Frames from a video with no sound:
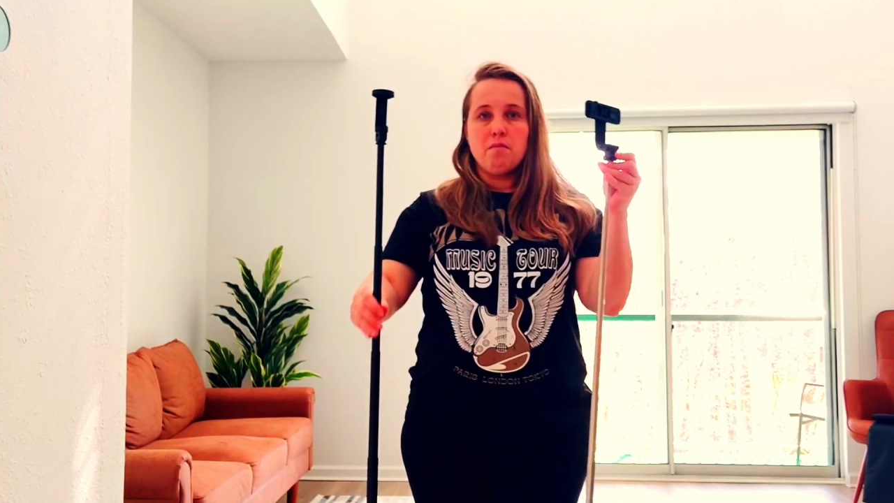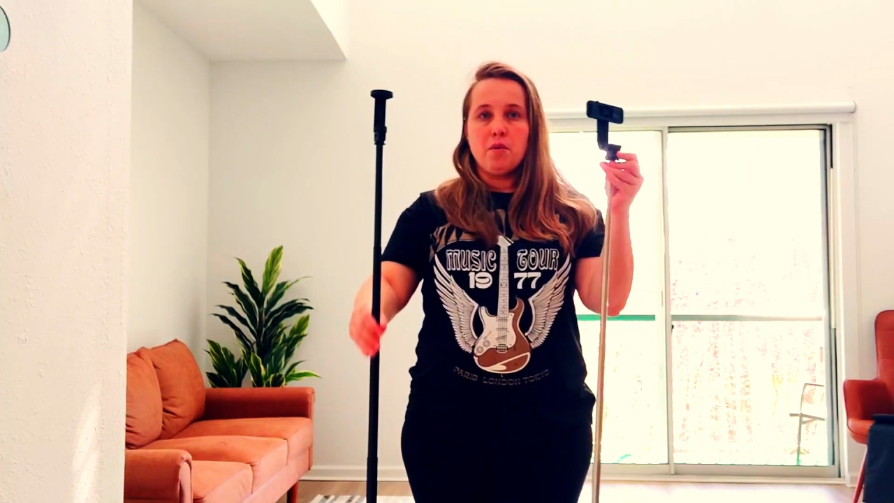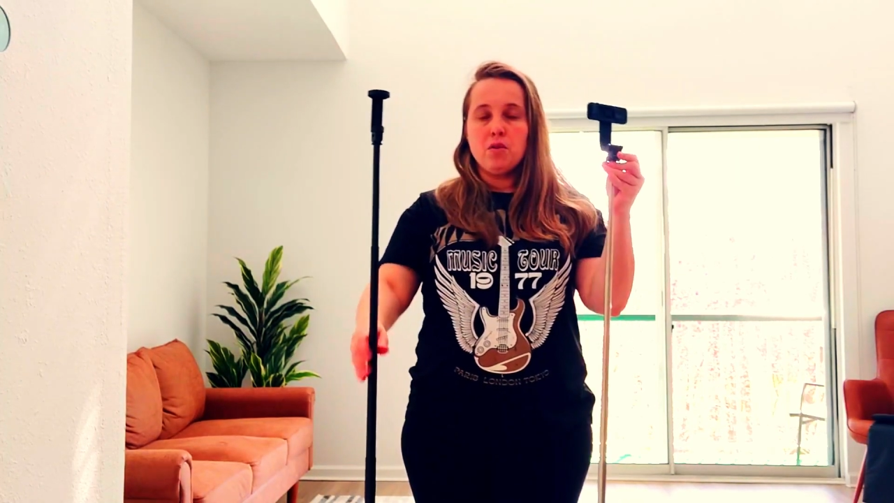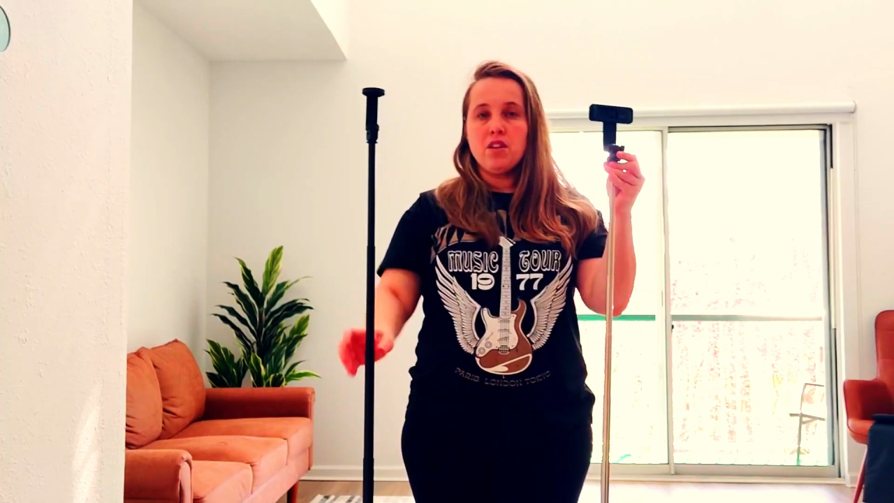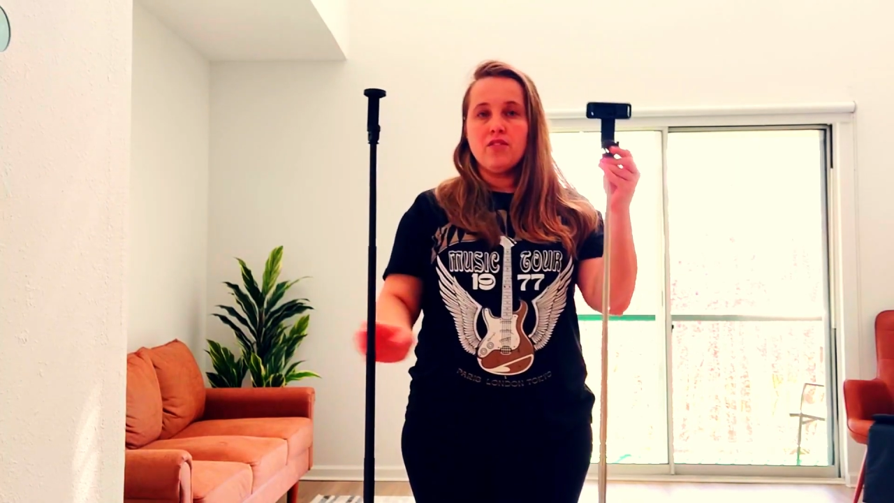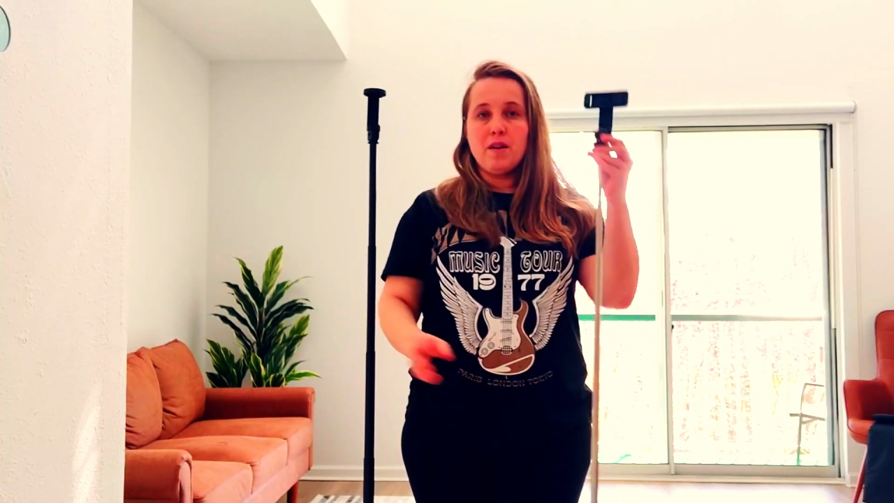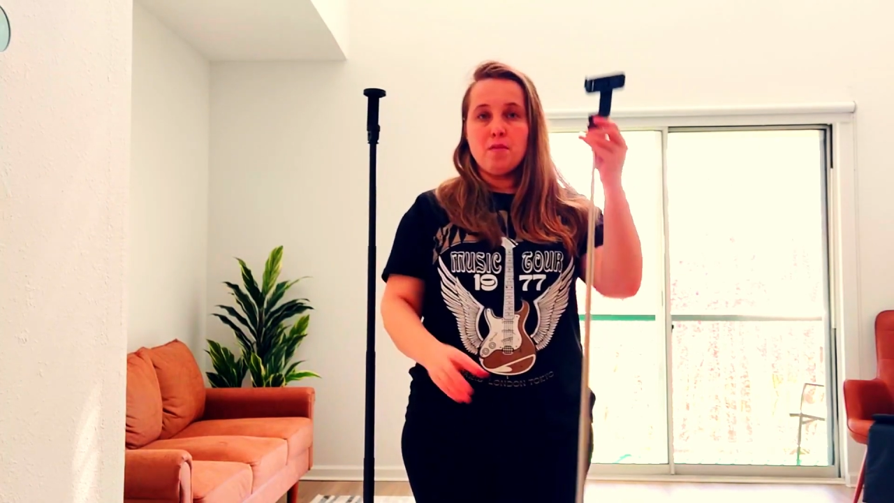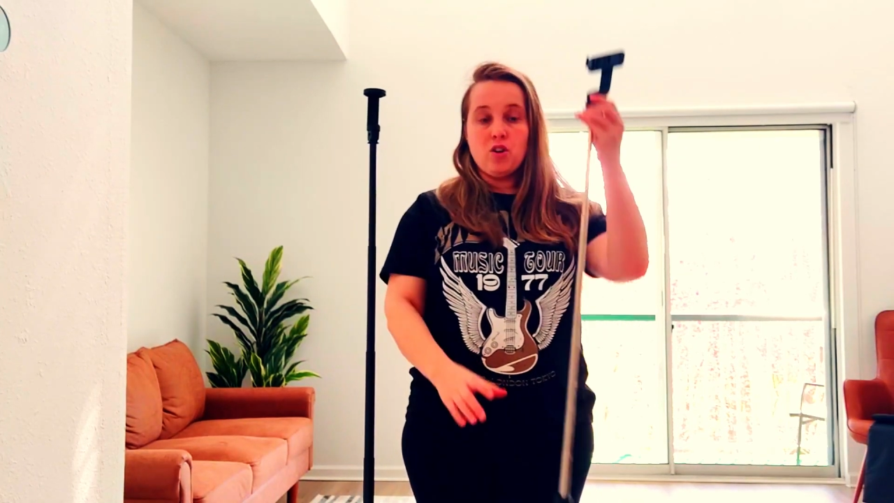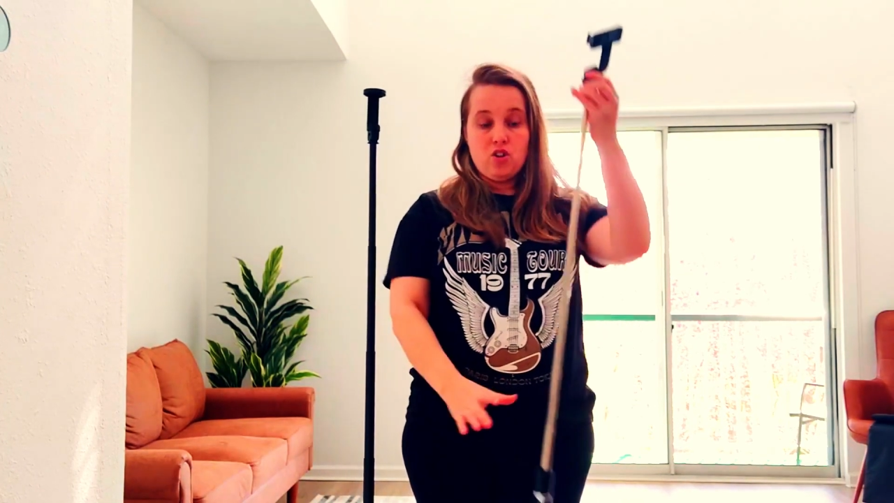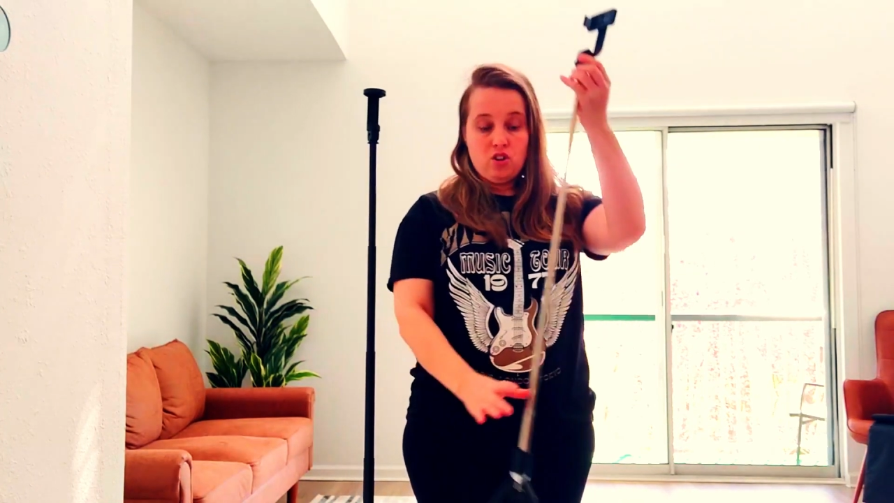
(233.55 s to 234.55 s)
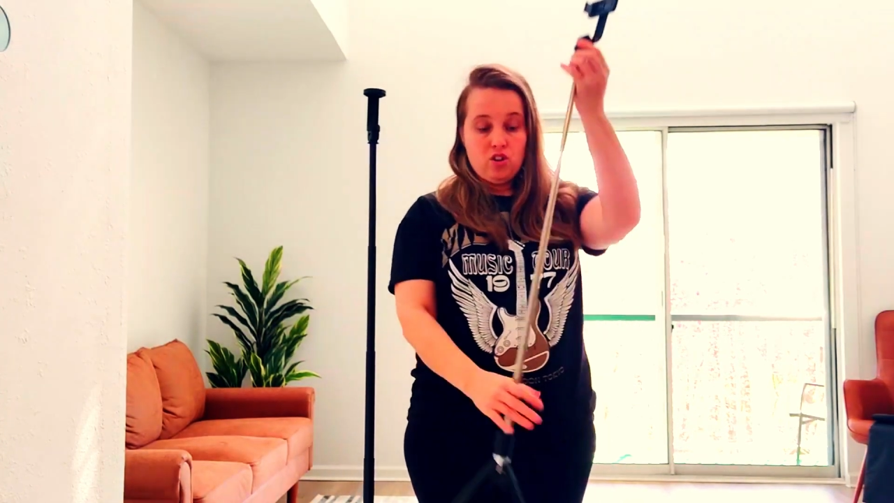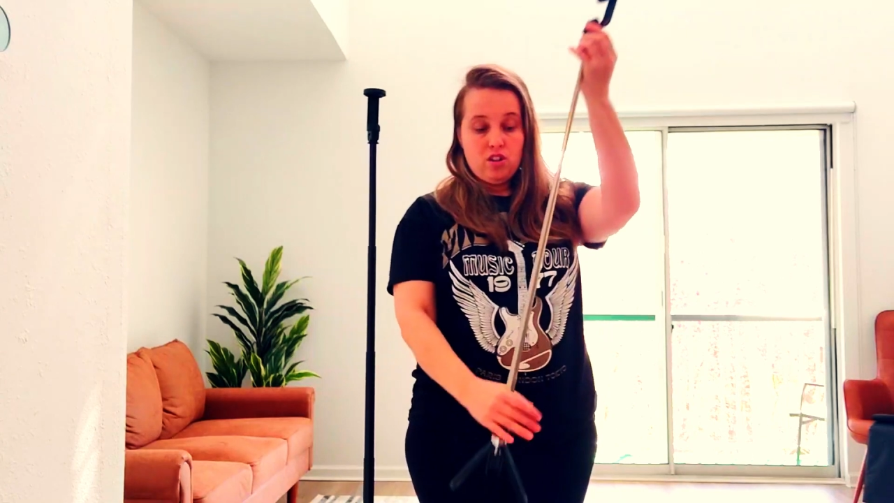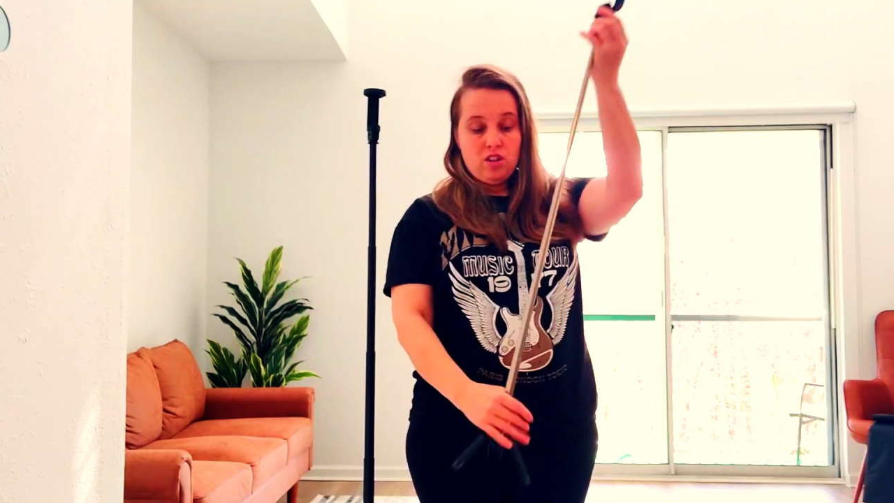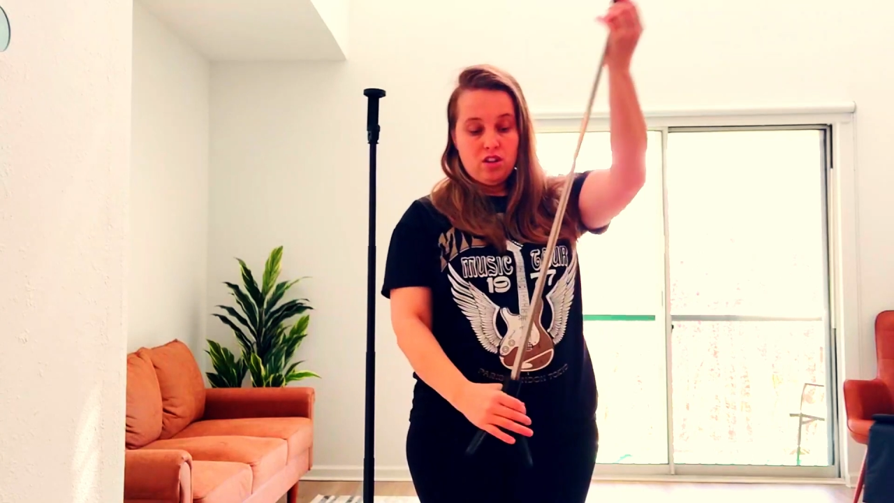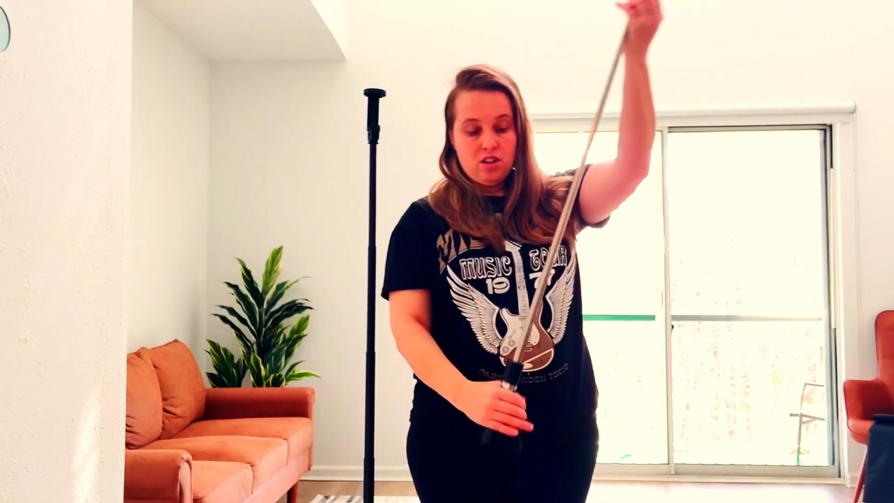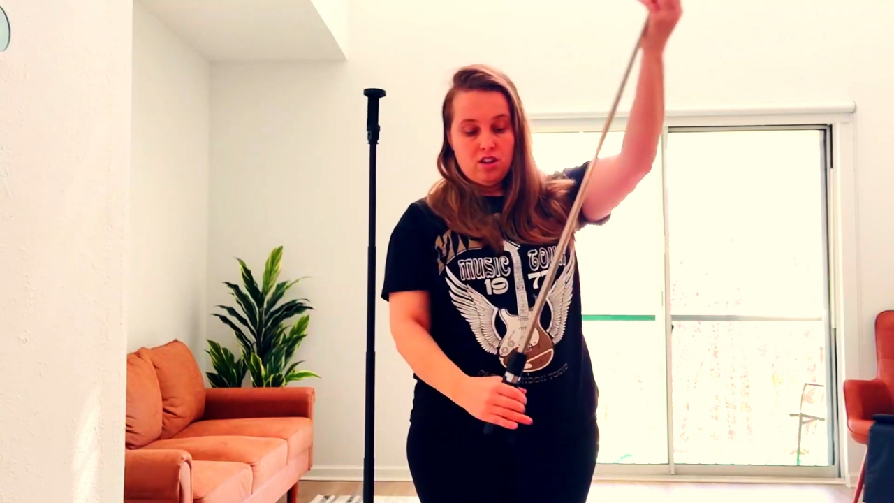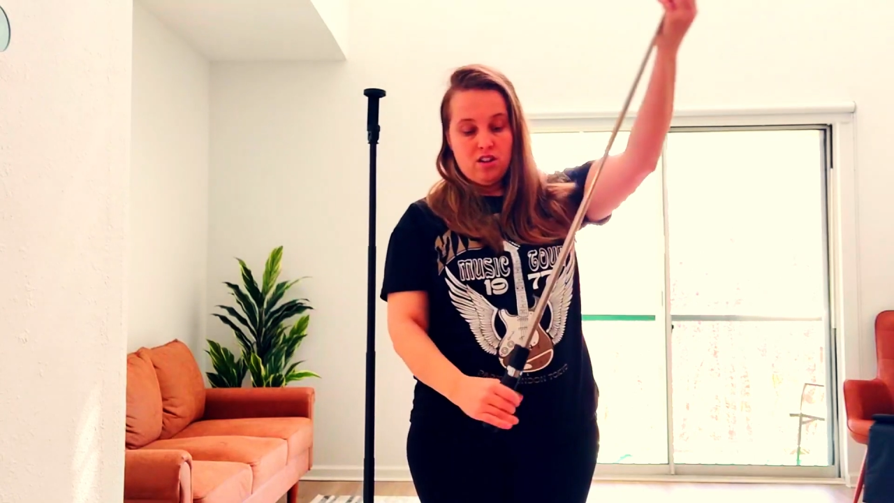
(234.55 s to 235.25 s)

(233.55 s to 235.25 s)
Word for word: both of them are good.